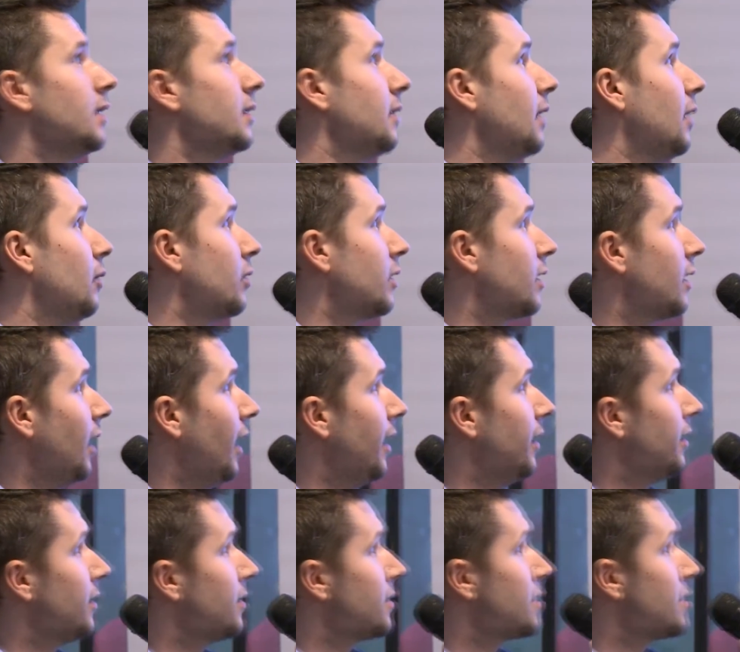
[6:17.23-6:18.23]
our
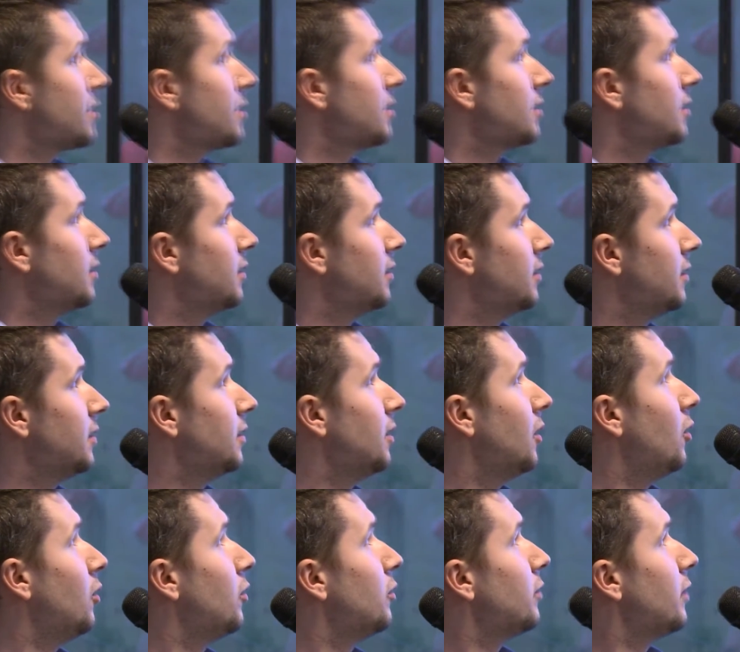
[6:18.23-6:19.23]
clients
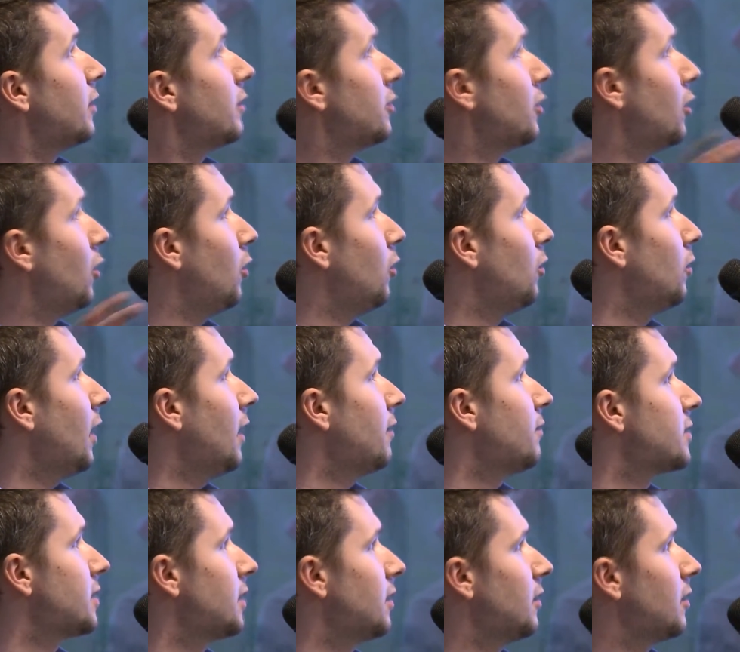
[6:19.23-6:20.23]
on the whole life
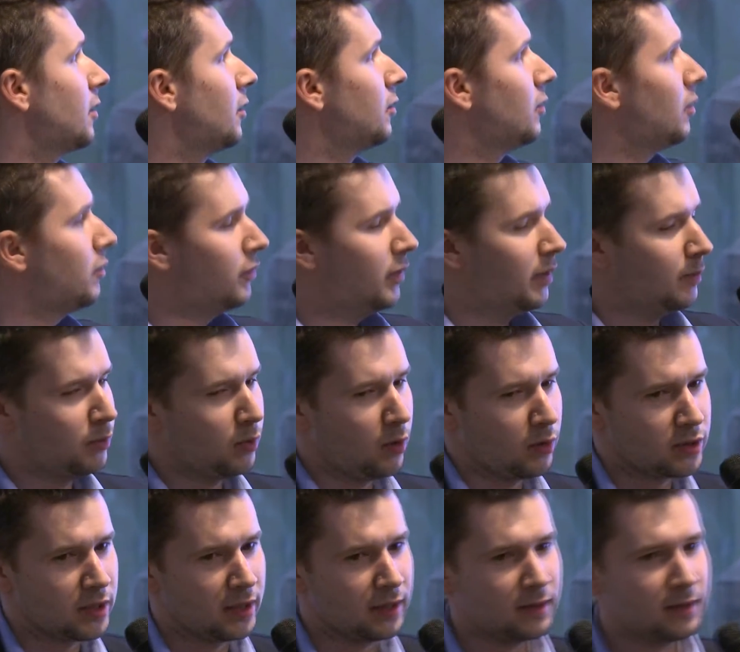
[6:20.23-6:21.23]
cycle of the
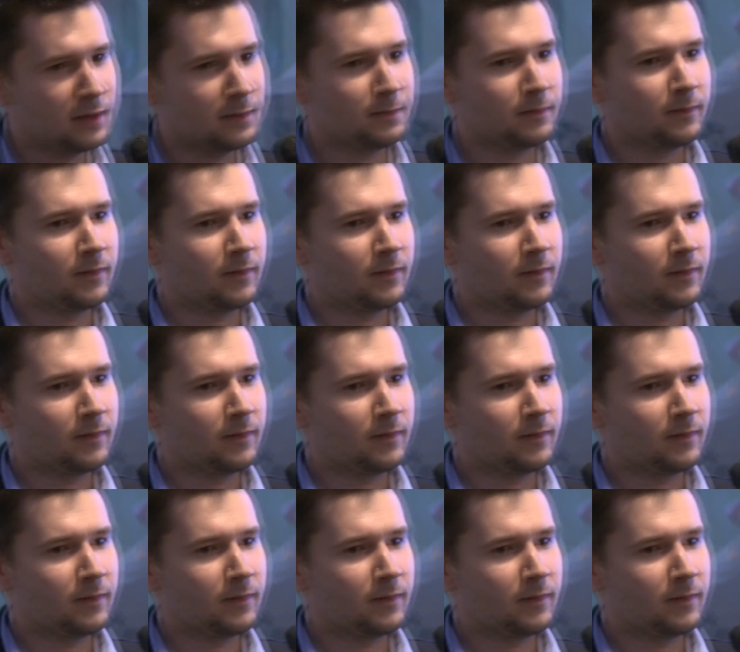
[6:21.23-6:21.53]
project.